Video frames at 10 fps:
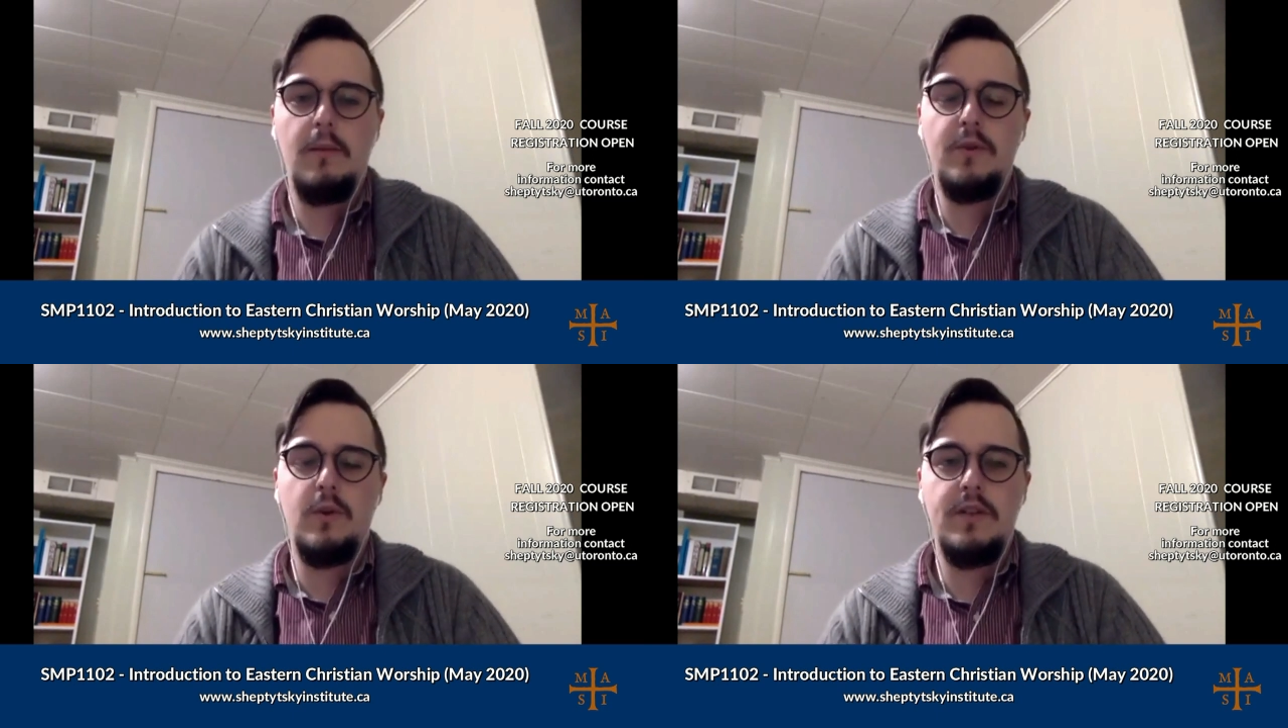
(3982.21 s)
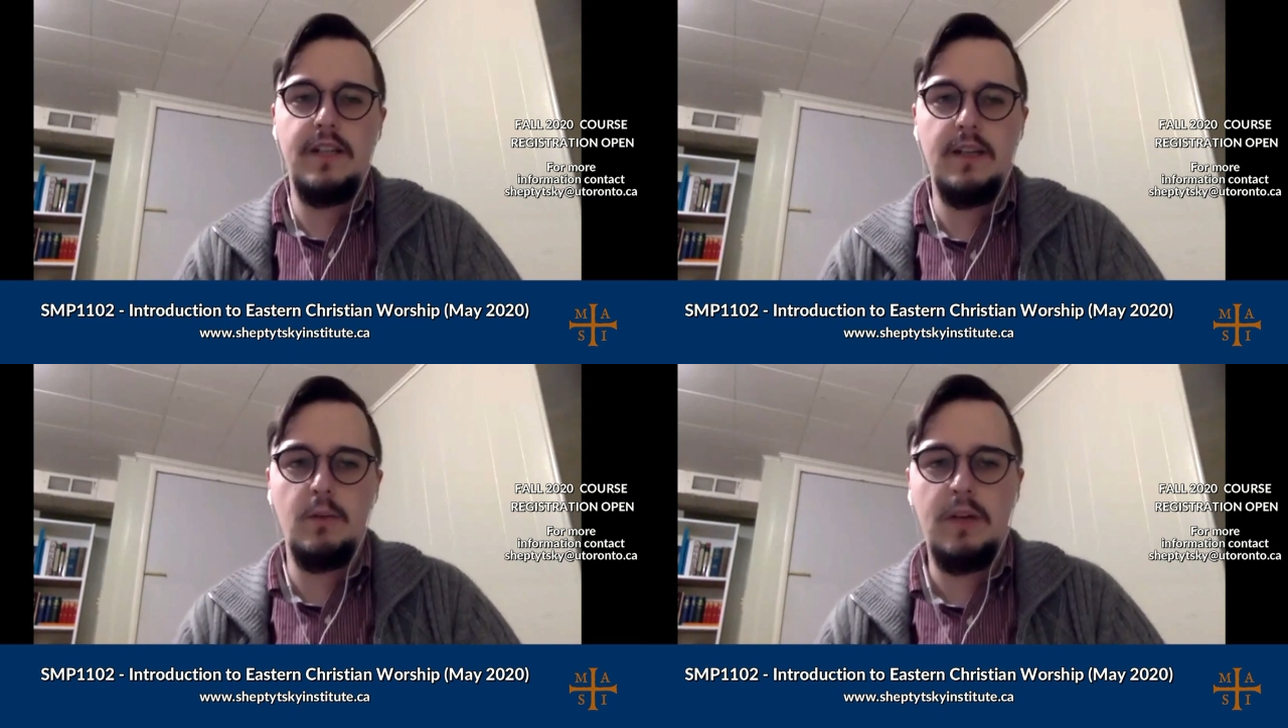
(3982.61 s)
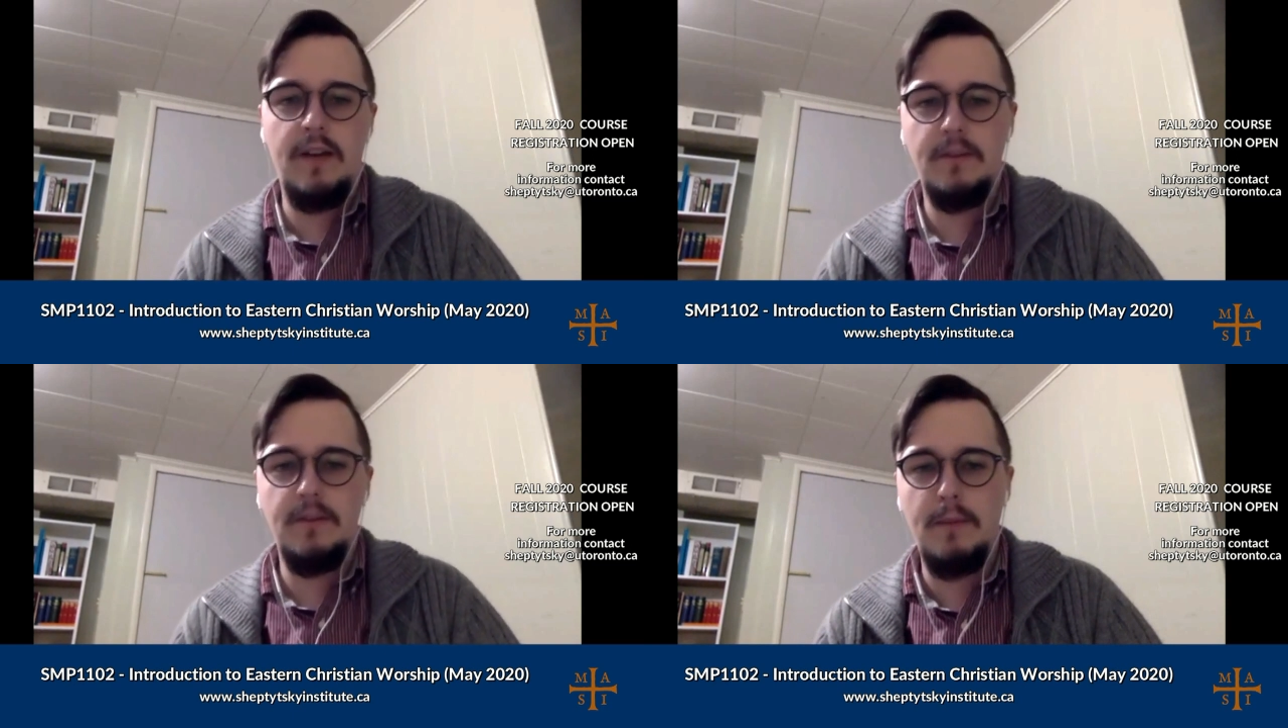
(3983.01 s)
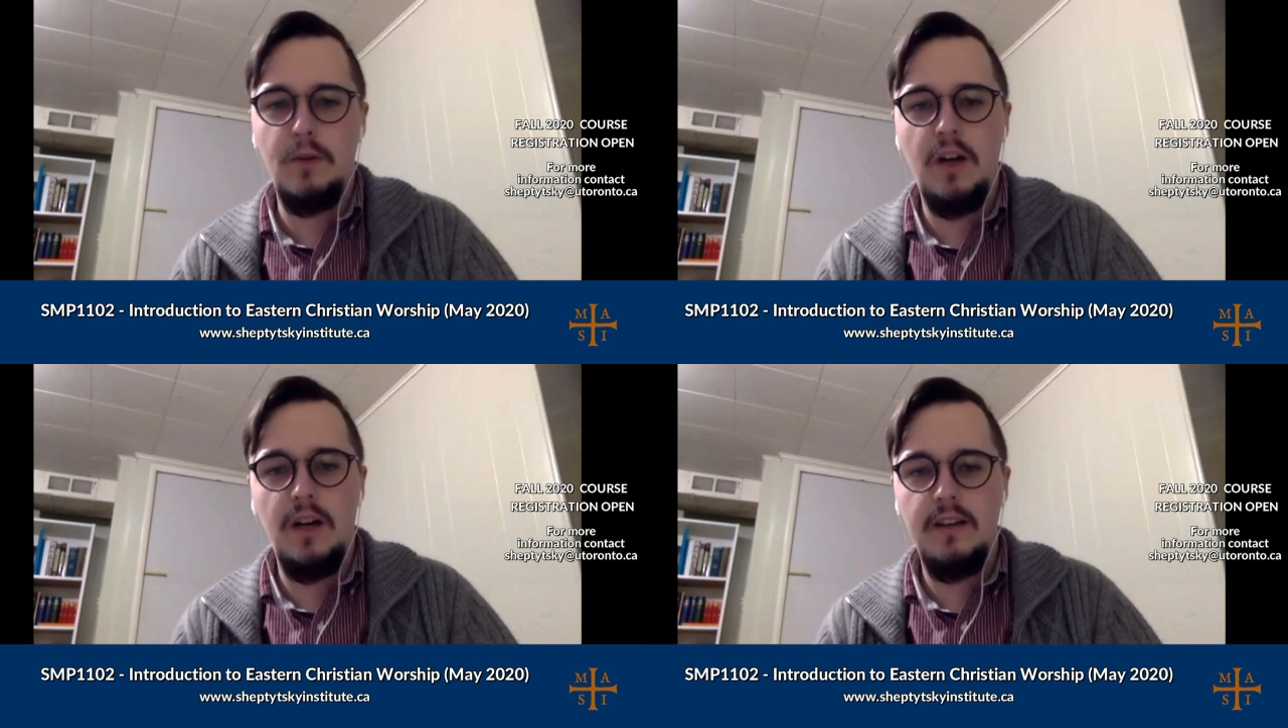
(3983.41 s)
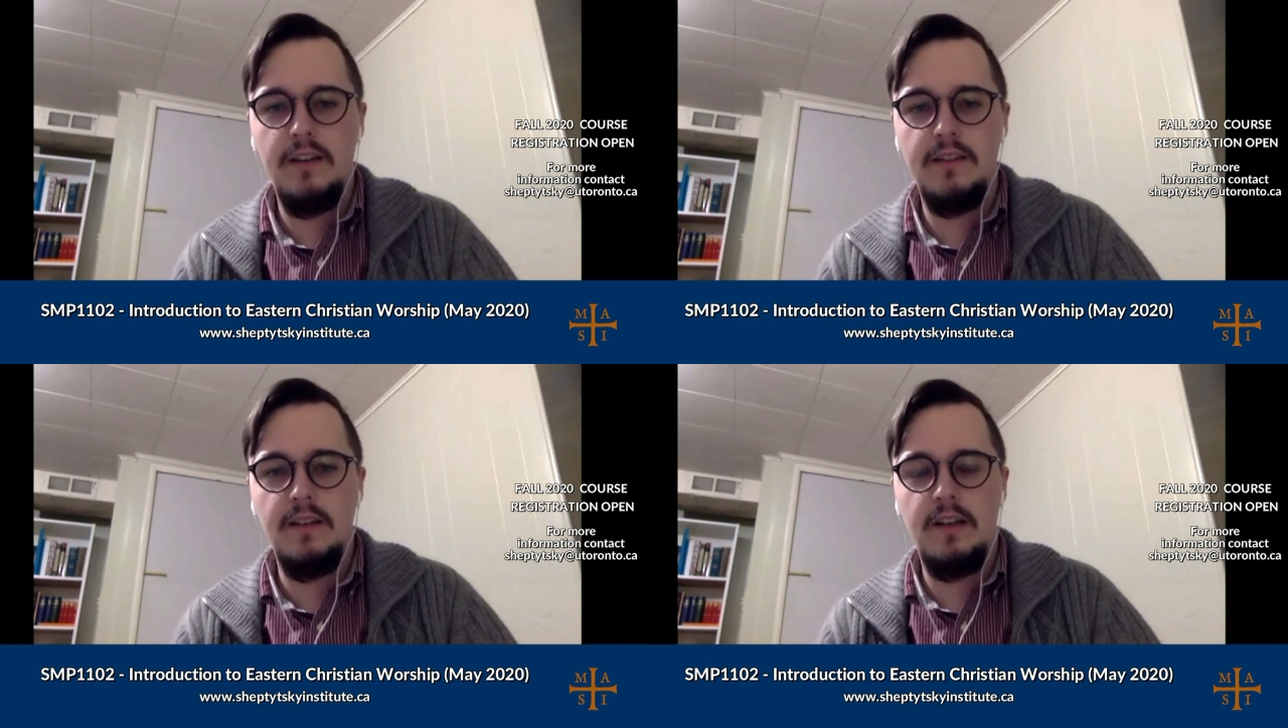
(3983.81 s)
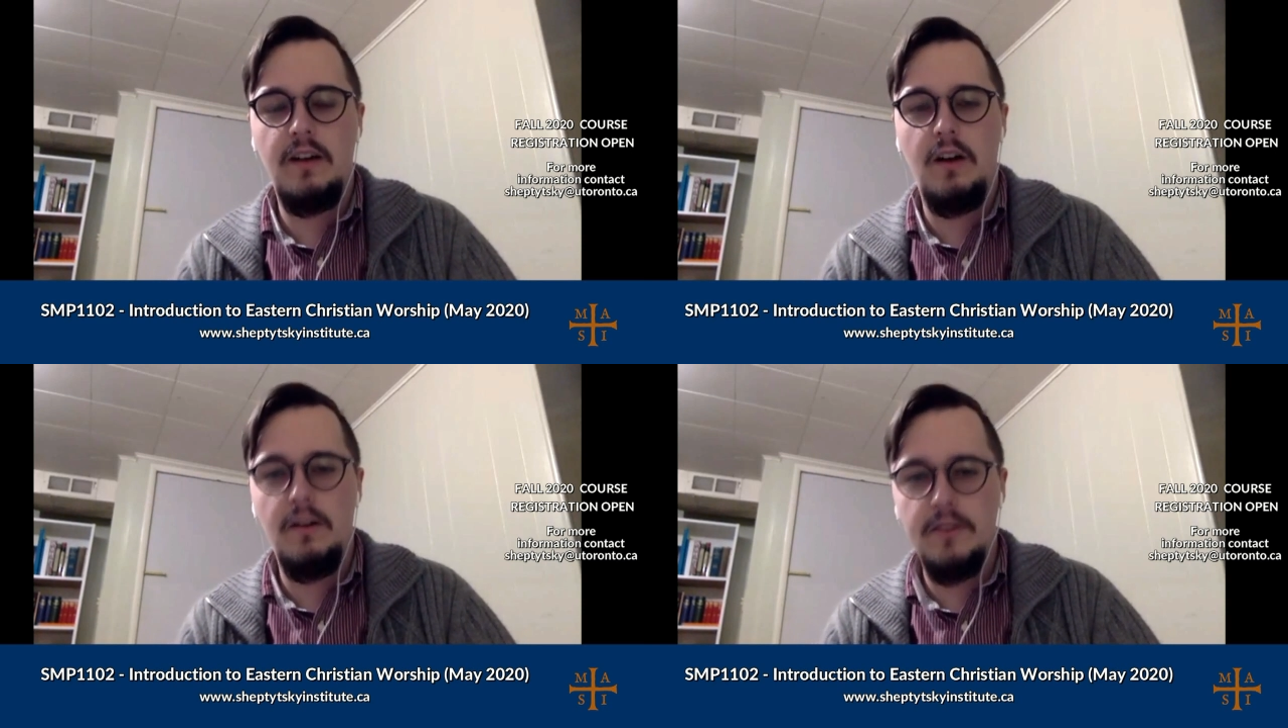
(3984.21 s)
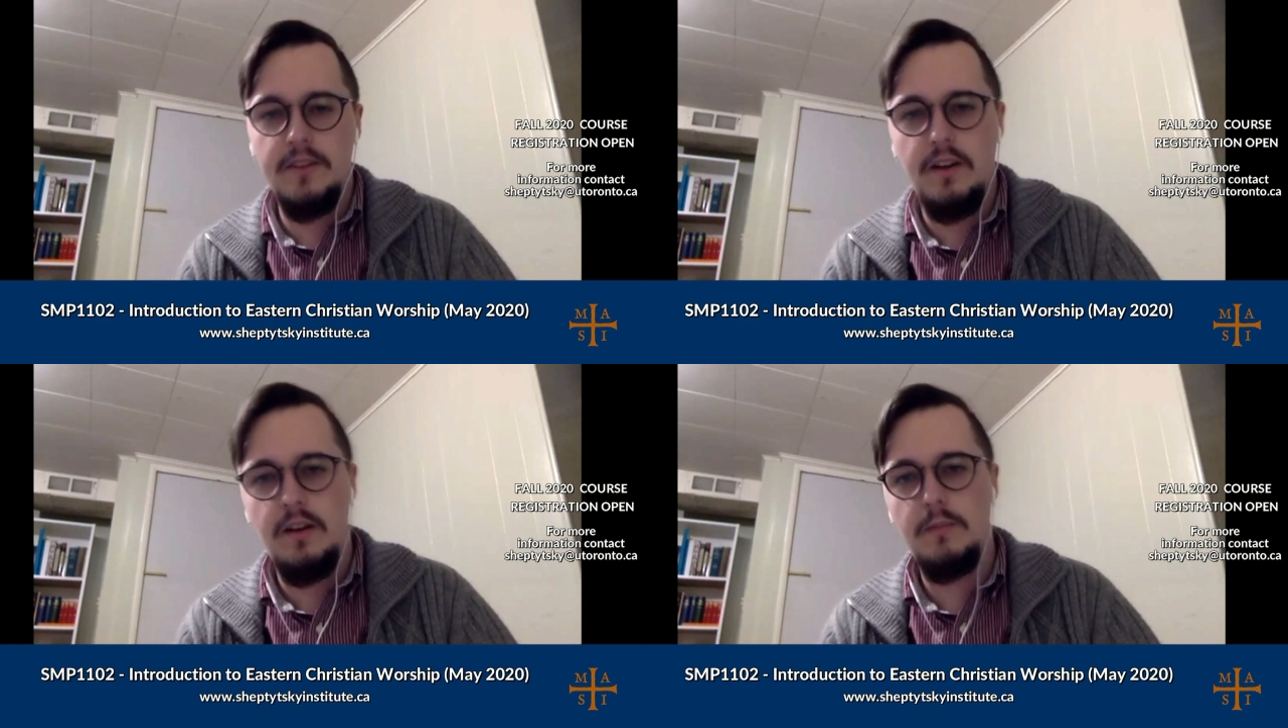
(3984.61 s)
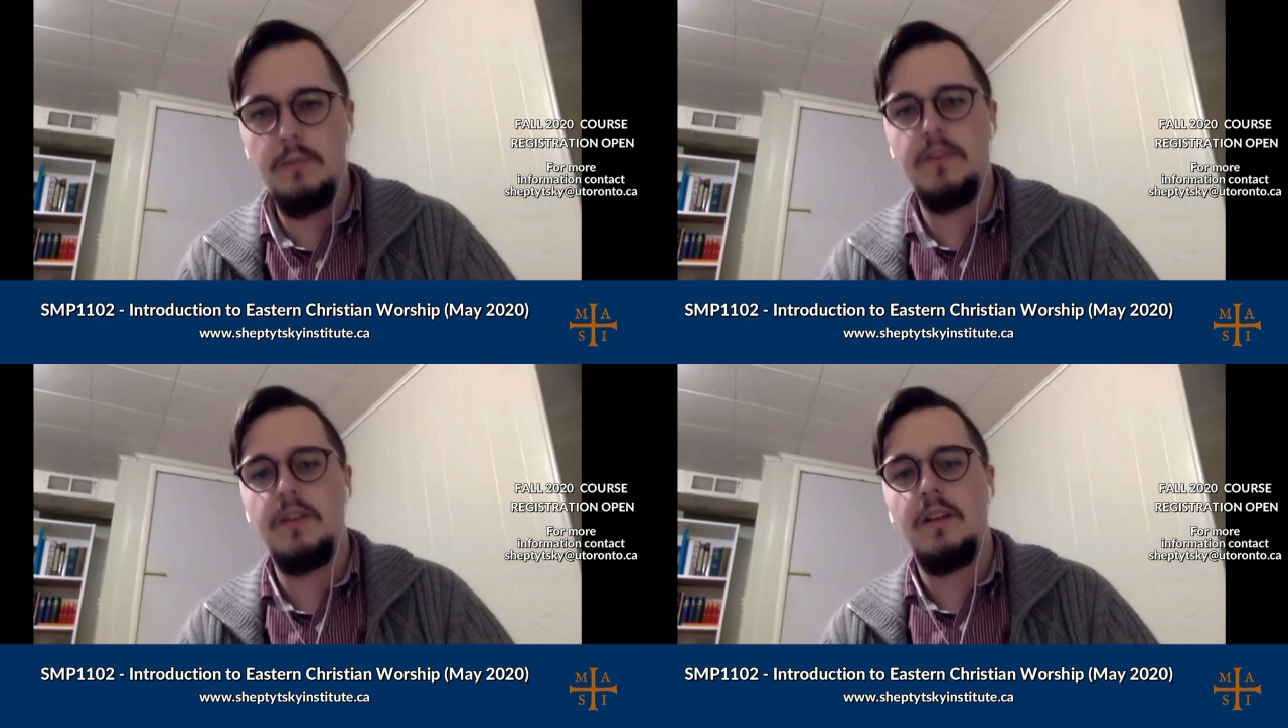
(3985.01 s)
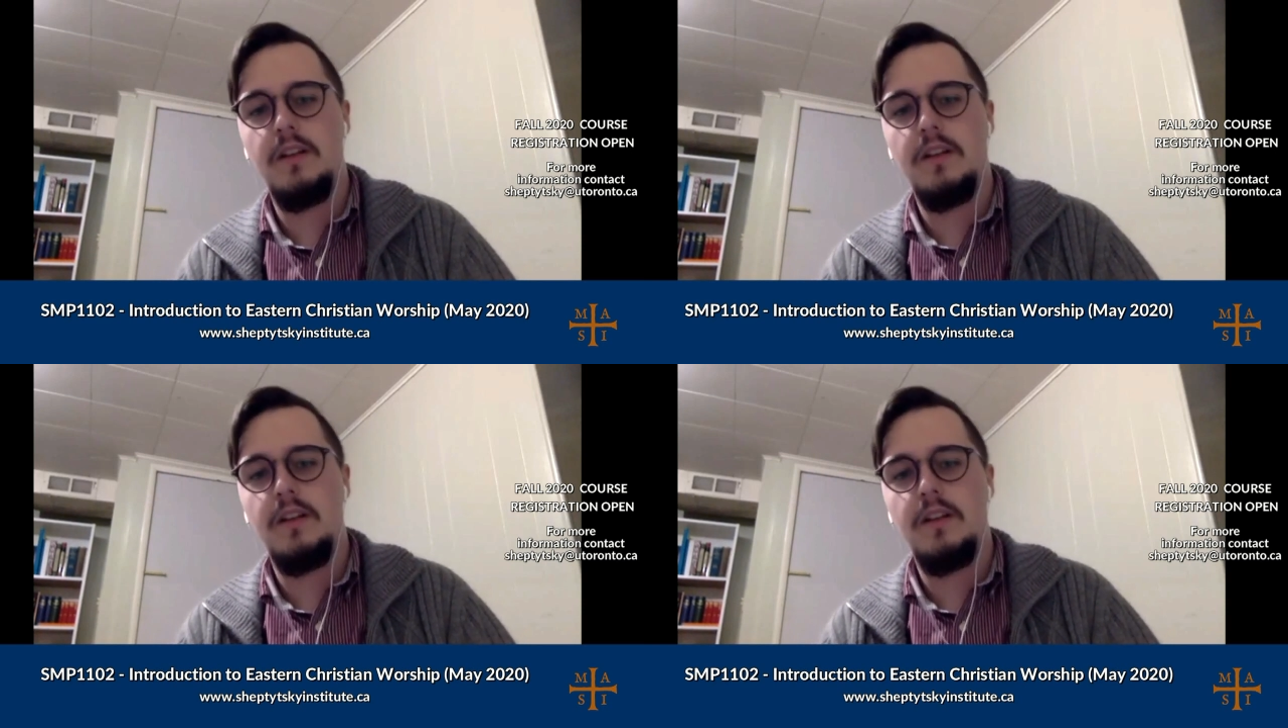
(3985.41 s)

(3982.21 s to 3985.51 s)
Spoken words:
So a deacon would have to memorize all of the Psalms,